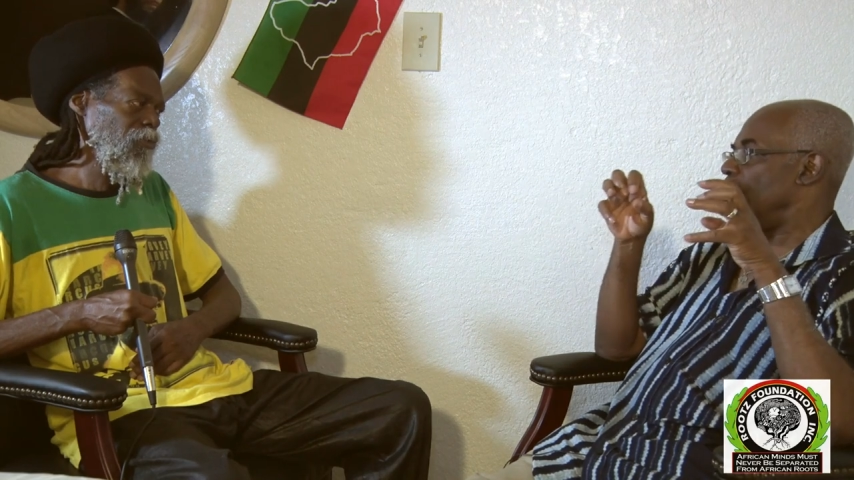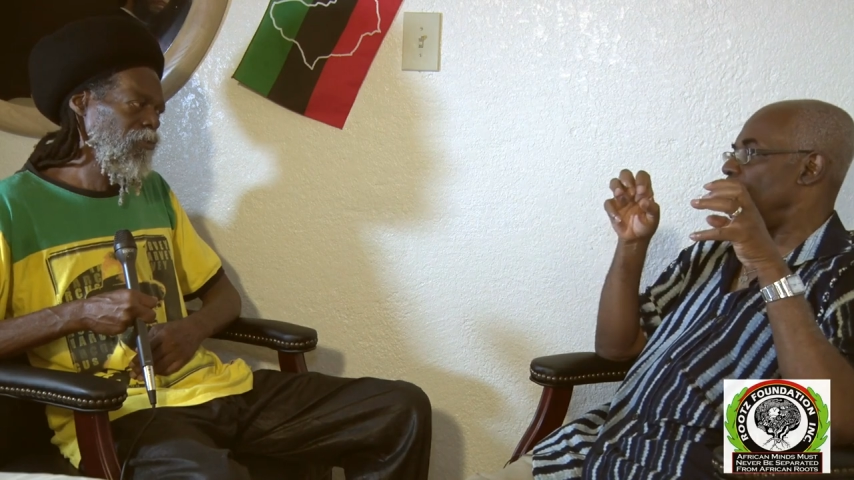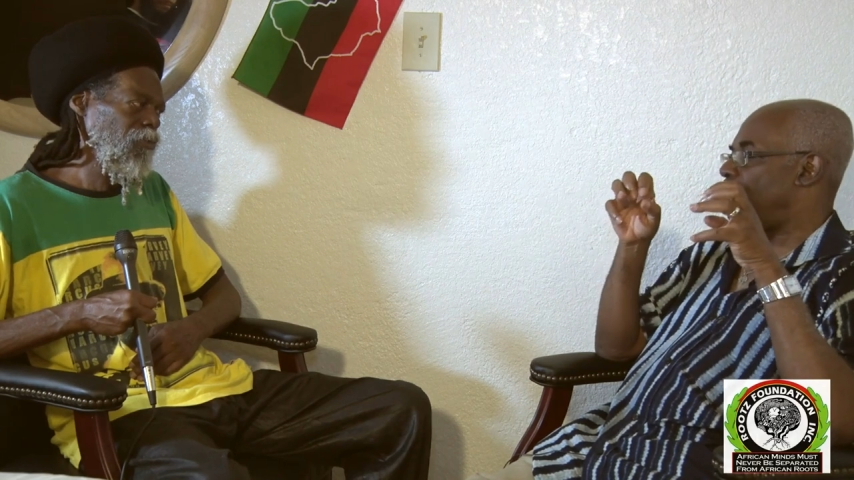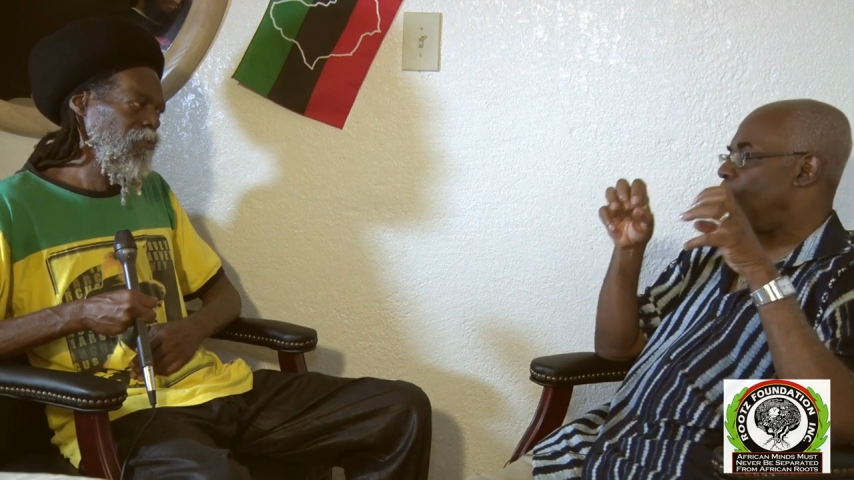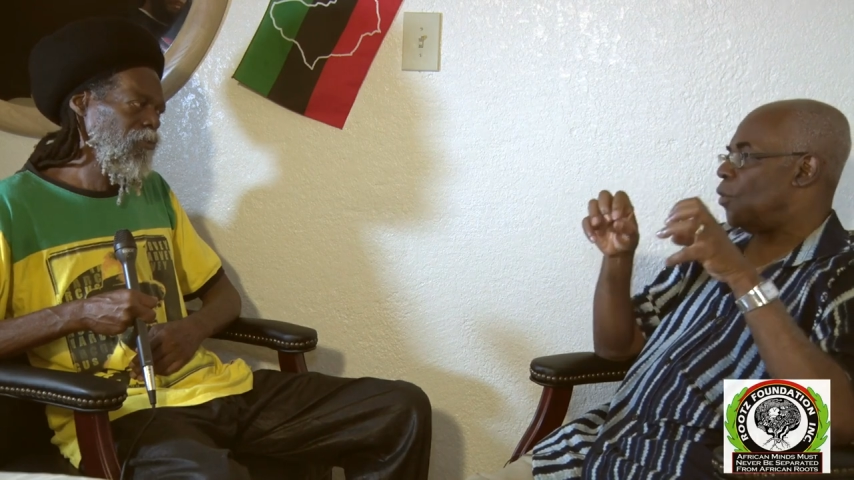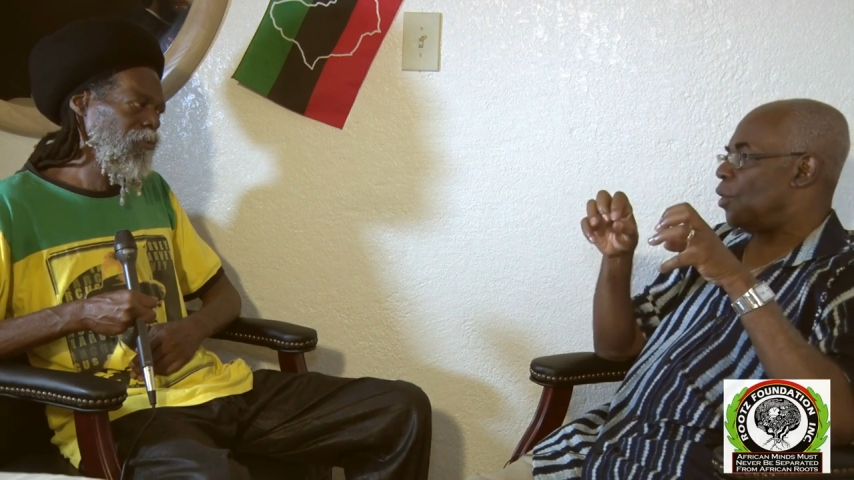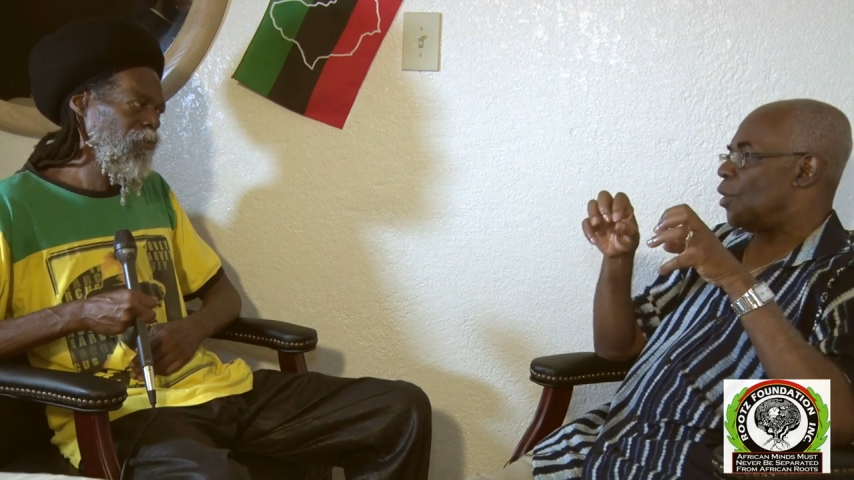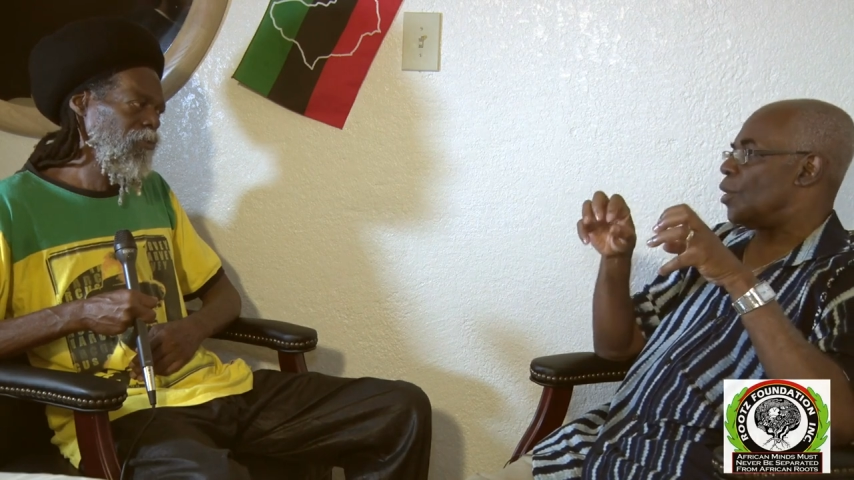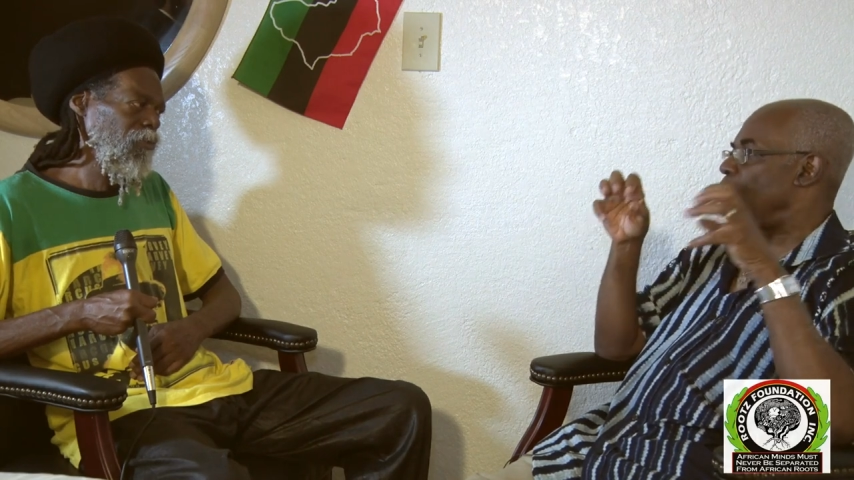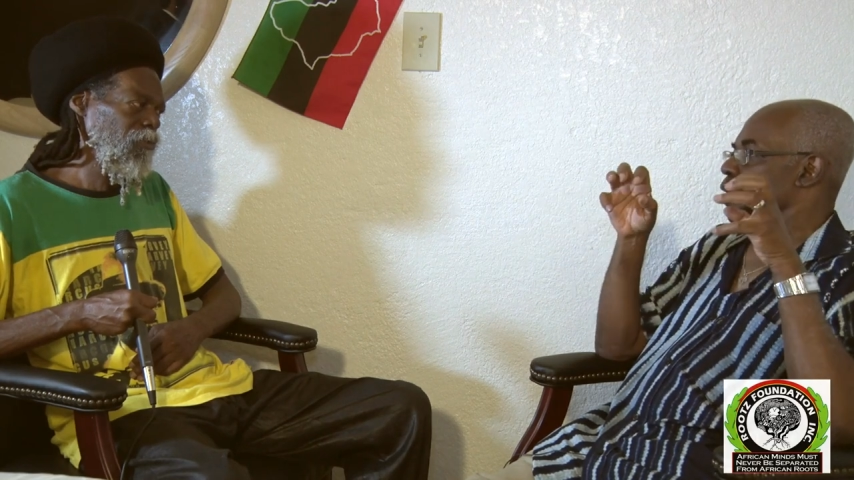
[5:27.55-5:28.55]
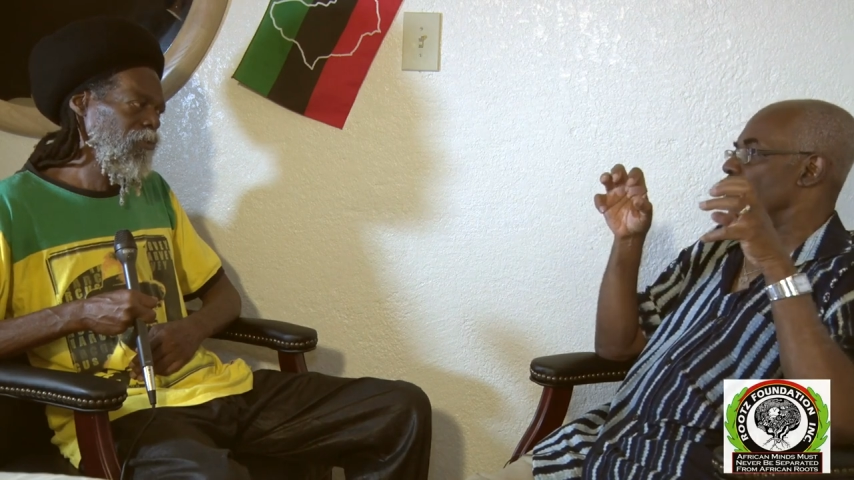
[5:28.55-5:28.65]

for